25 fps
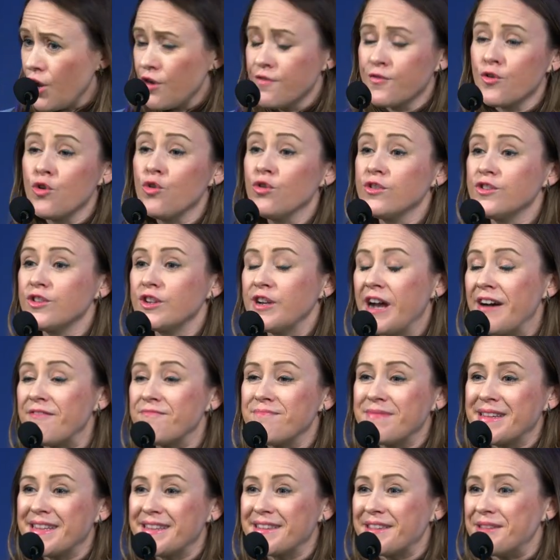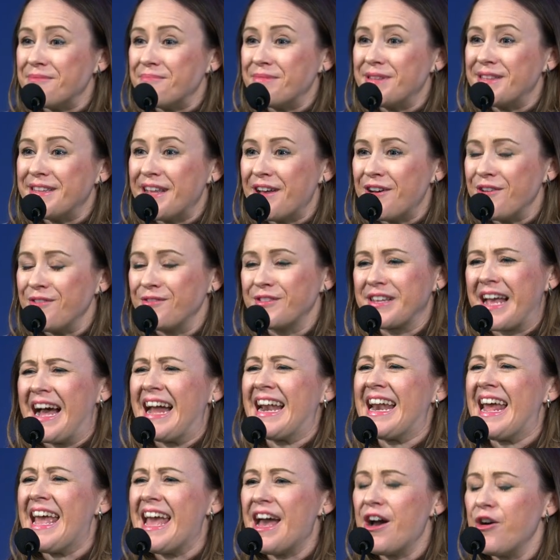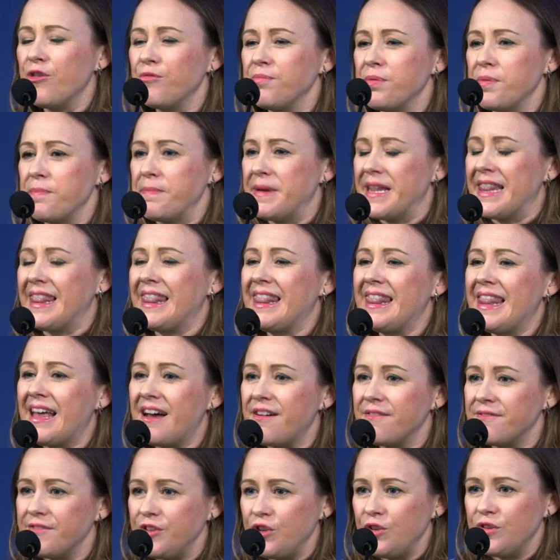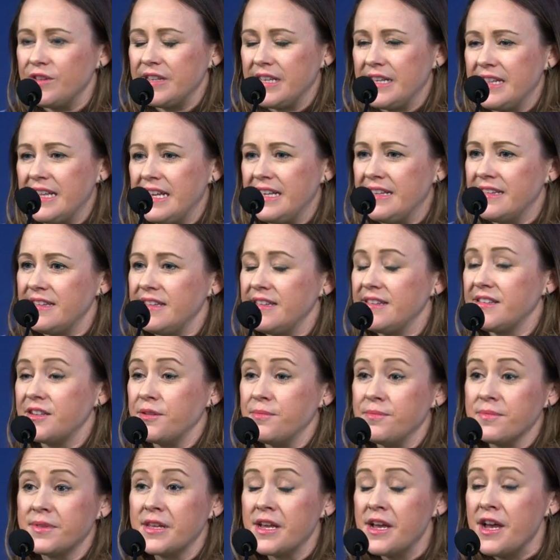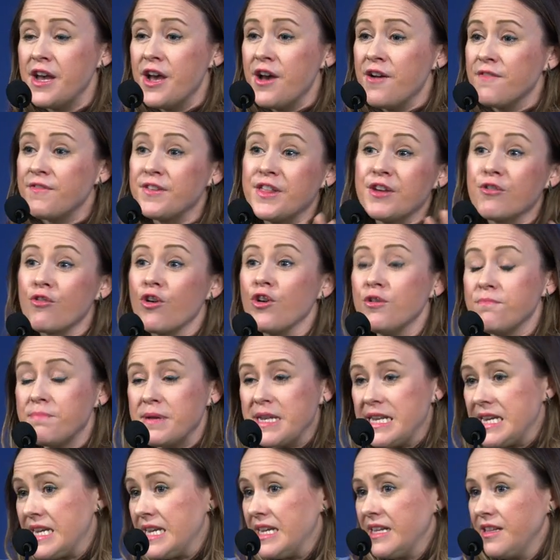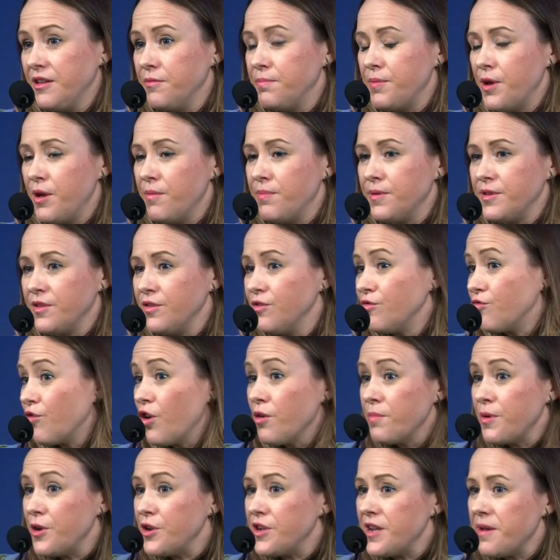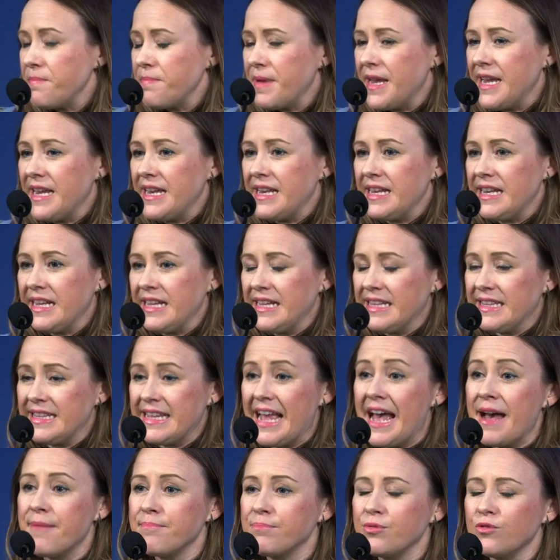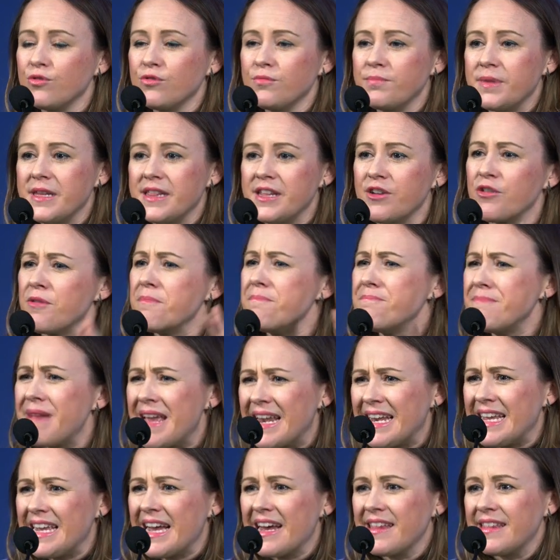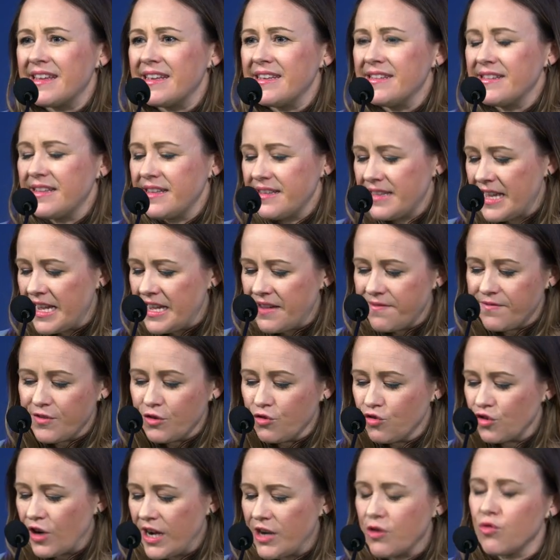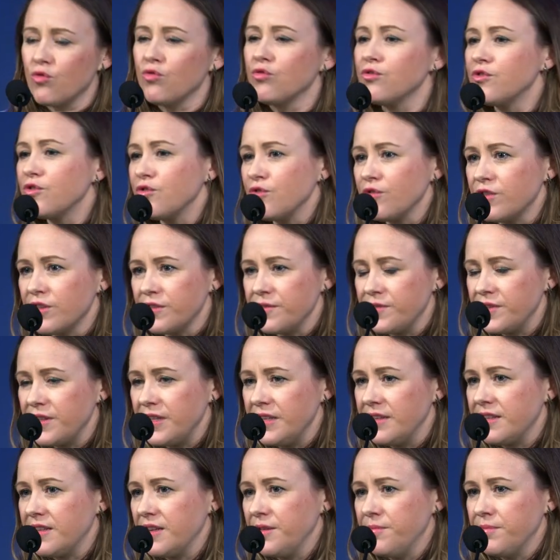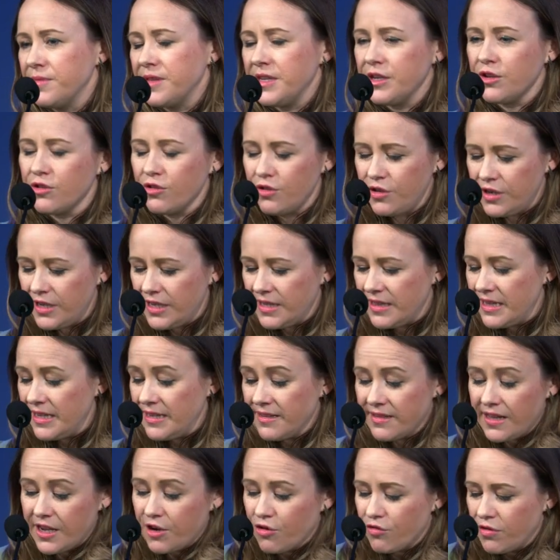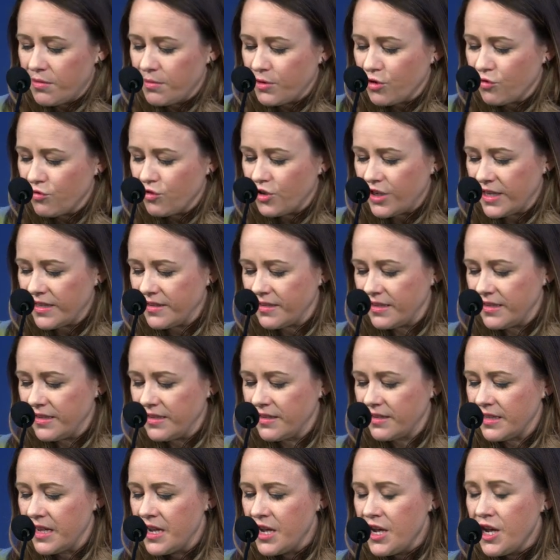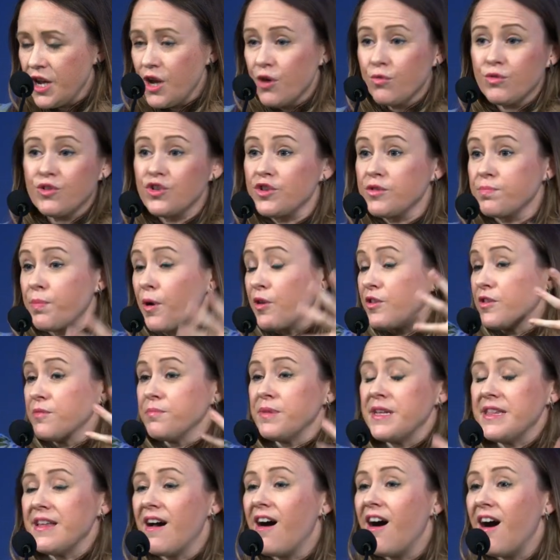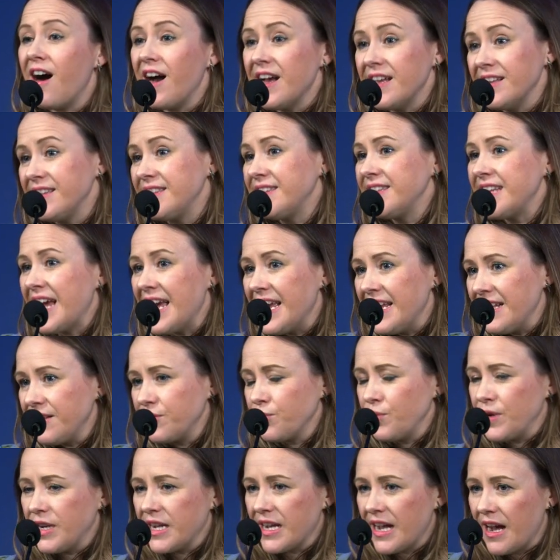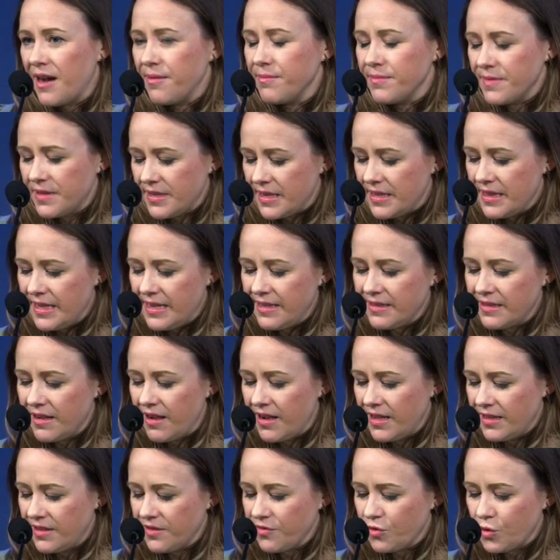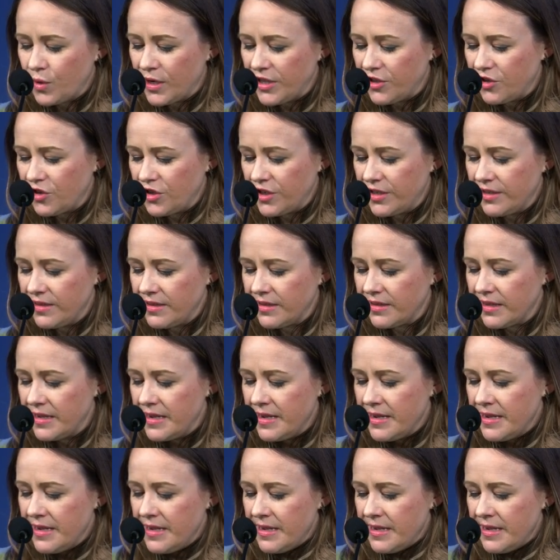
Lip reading: Of course, governments themselves can't help but love using these systems for their own particular purposes, RoboDebt being an example, but there are many others as they infiltrate all sorts of systems, including things like criminal justice, which is possibly the highest stakes when it comes to these kinds of questions.